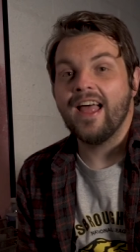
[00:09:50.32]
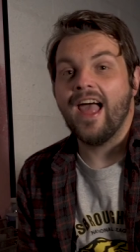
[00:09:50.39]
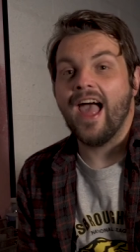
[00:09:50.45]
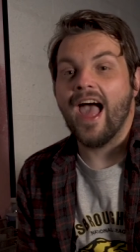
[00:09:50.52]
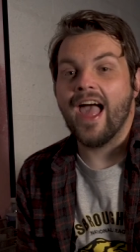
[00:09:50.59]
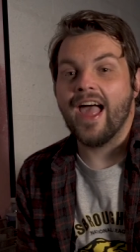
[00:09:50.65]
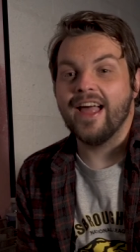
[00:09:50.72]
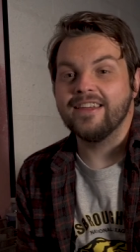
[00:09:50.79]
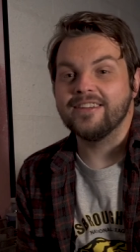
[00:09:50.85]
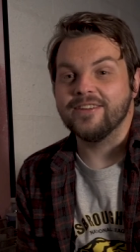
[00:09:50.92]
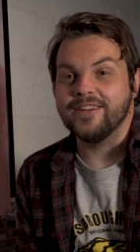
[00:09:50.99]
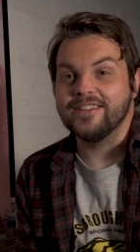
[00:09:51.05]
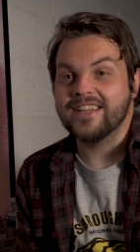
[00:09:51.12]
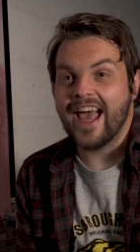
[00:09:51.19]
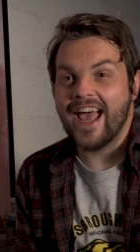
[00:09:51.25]
So
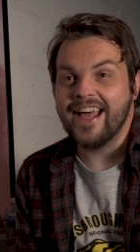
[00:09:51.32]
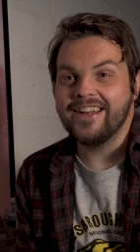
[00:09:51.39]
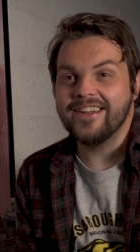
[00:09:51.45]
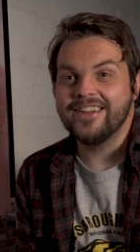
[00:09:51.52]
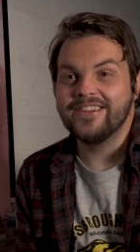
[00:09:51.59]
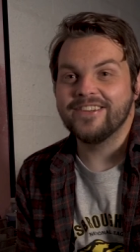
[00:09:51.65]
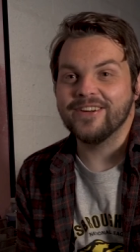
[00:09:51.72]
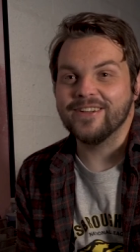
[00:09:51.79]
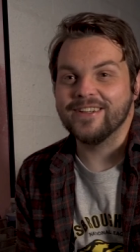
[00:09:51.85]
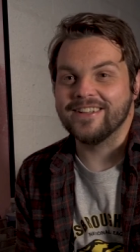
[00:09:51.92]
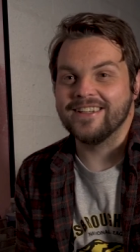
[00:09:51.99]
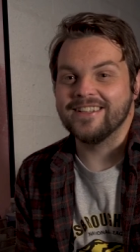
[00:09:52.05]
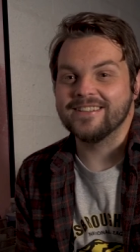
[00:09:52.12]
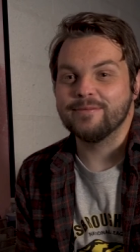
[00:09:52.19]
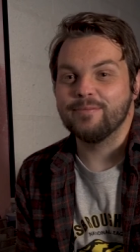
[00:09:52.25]
it's head,
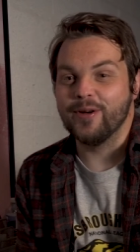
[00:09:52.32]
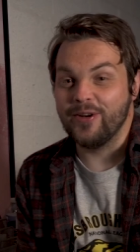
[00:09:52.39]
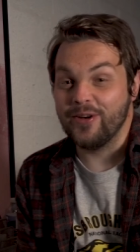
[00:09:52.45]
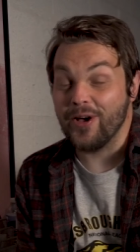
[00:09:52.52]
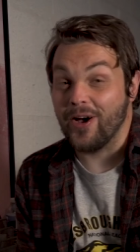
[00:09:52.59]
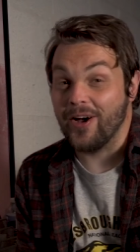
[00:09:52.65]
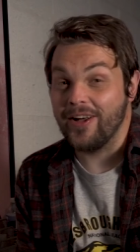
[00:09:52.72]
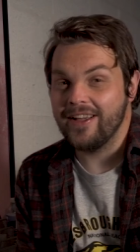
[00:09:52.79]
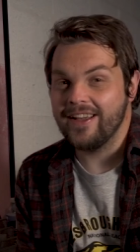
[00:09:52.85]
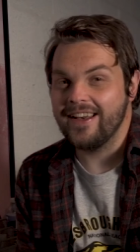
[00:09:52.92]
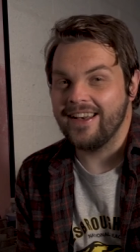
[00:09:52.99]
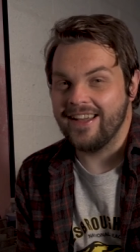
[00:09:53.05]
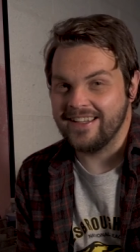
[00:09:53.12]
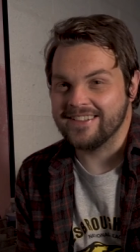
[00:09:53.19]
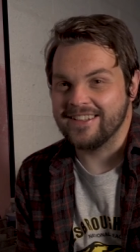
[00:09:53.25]
shoulders, but not
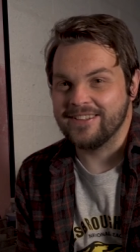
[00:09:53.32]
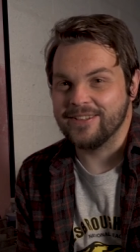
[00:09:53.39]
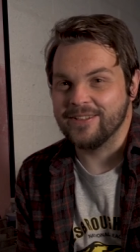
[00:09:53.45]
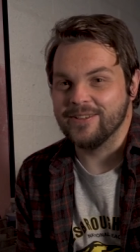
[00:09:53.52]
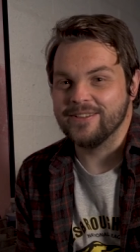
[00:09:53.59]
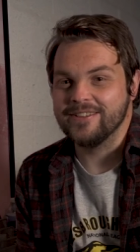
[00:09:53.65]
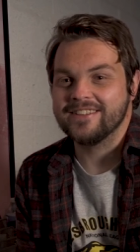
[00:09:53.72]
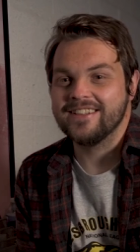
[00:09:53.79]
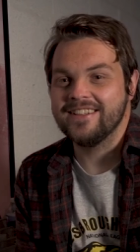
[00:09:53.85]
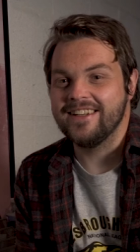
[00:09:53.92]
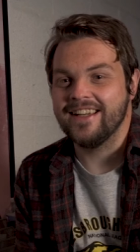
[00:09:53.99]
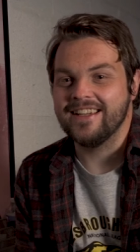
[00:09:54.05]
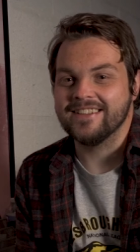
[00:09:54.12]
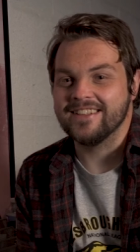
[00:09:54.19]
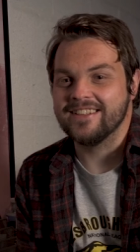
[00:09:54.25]
knees and toes,
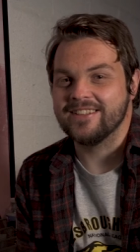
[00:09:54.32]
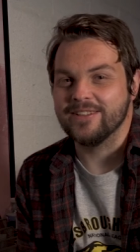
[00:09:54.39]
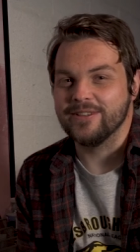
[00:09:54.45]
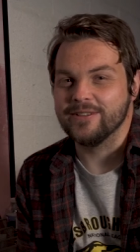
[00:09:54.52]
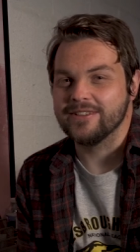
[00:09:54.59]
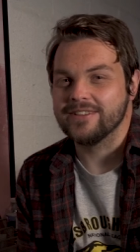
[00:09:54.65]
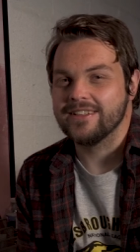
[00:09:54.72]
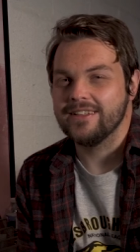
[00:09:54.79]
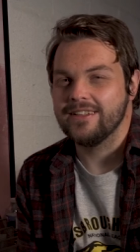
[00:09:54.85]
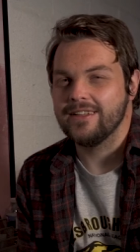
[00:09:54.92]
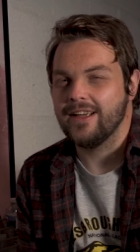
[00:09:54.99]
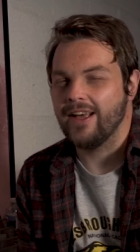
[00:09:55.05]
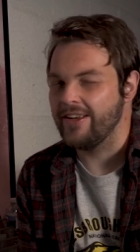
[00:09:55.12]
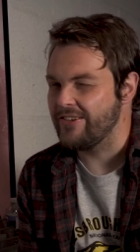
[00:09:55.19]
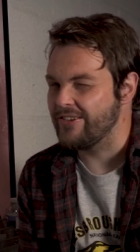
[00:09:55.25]
knees and toes.
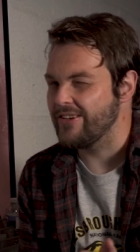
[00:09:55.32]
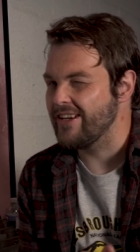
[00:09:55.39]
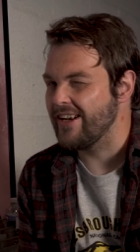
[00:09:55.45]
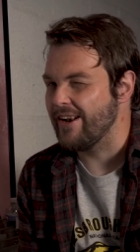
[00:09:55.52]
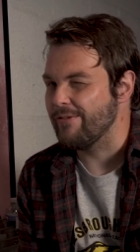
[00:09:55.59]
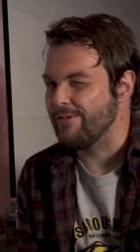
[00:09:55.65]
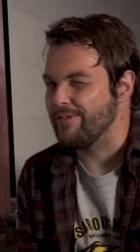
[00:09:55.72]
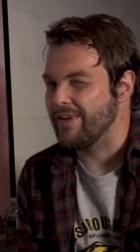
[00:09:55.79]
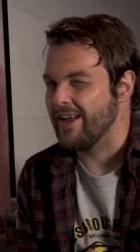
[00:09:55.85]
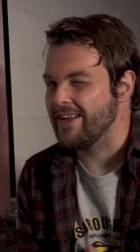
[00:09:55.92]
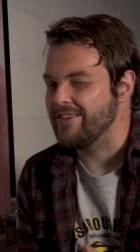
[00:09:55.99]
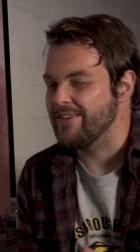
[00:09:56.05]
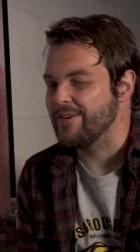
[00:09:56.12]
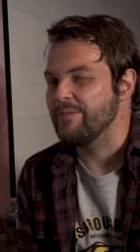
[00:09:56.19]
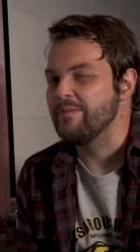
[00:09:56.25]
Are you joining in with
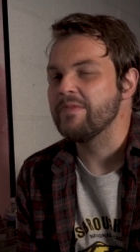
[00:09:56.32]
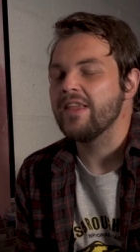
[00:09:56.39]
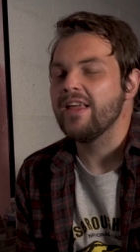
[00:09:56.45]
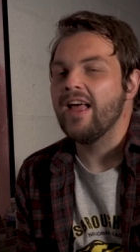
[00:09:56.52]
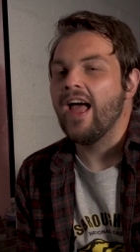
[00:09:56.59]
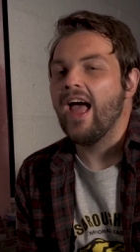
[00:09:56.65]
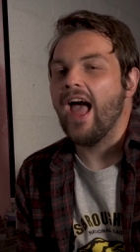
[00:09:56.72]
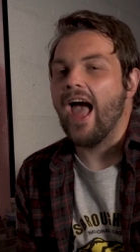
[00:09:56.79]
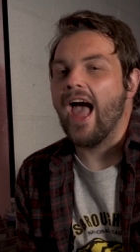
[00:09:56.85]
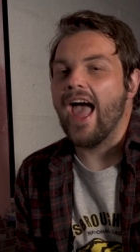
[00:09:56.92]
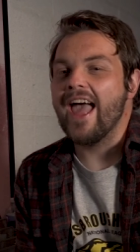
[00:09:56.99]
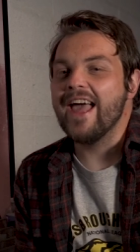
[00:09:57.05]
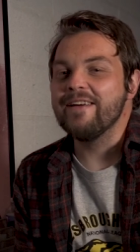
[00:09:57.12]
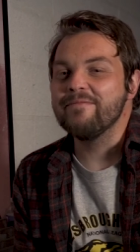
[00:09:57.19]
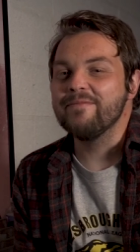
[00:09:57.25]
that at
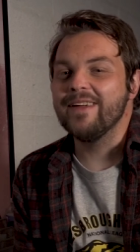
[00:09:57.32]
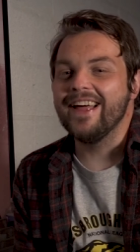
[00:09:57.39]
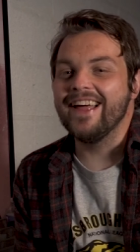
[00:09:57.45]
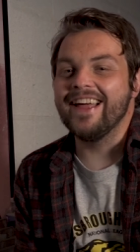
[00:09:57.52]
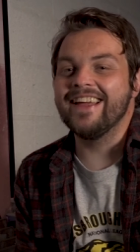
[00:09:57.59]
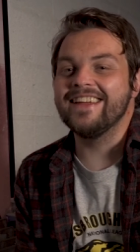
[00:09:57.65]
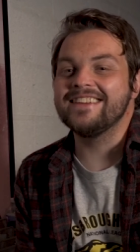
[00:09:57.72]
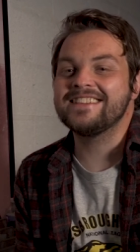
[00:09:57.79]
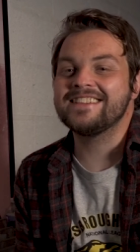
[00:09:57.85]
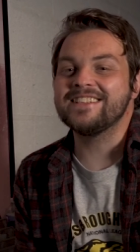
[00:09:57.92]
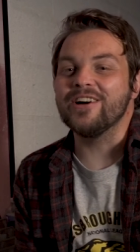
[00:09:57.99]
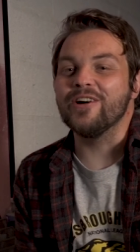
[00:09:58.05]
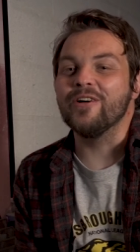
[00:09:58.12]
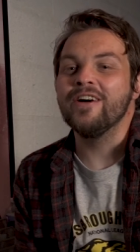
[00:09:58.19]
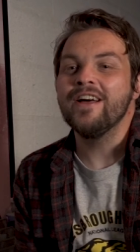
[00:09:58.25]
all?
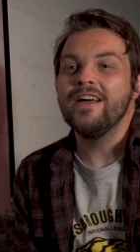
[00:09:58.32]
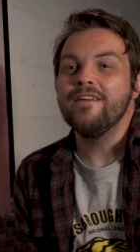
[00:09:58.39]
So